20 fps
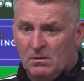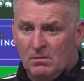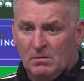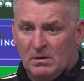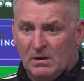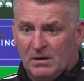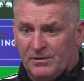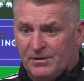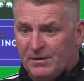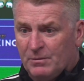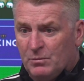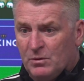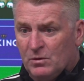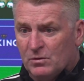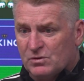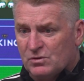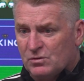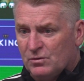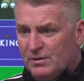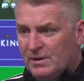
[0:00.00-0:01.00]
Well, I think we
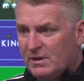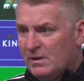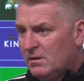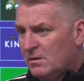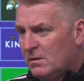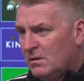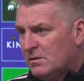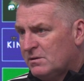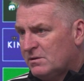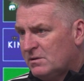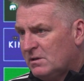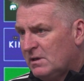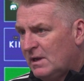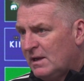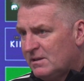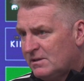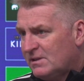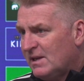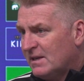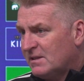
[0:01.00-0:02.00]
all saw that on
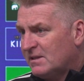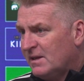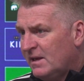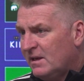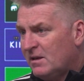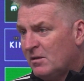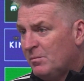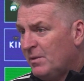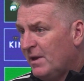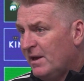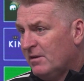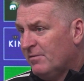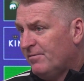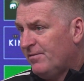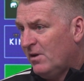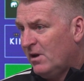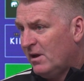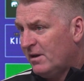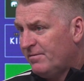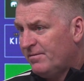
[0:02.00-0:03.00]
Saturday he can play in a
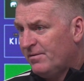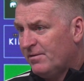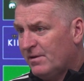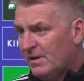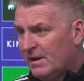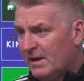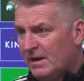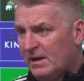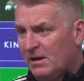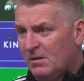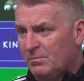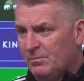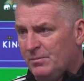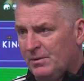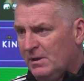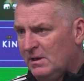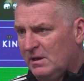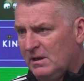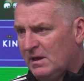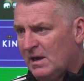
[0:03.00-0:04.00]
five,
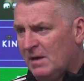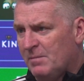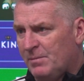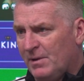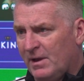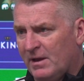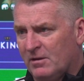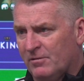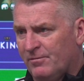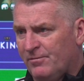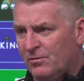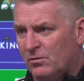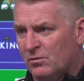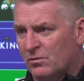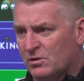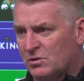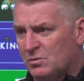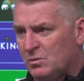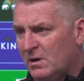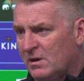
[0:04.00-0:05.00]
but he can play in a
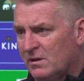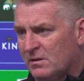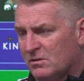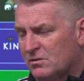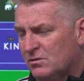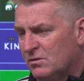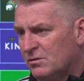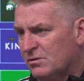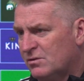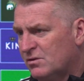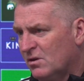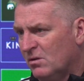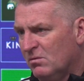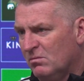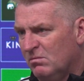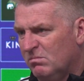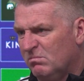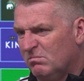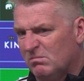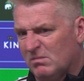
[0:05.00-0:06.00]
four as well, and has done
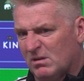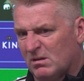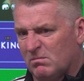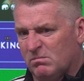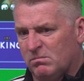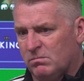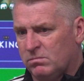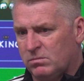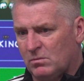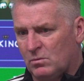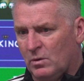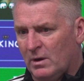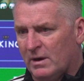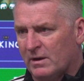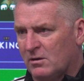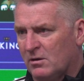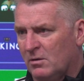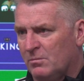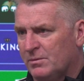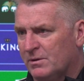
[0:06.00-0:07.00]
so quite
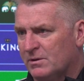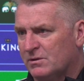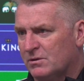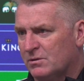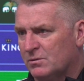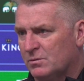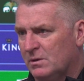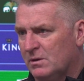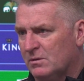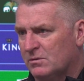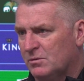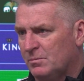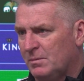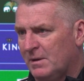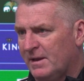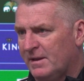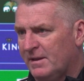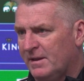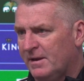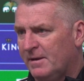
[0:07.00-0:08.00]
accomplished as well to
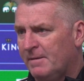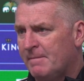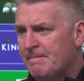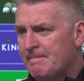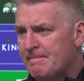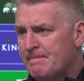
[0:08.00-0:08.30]
play in there.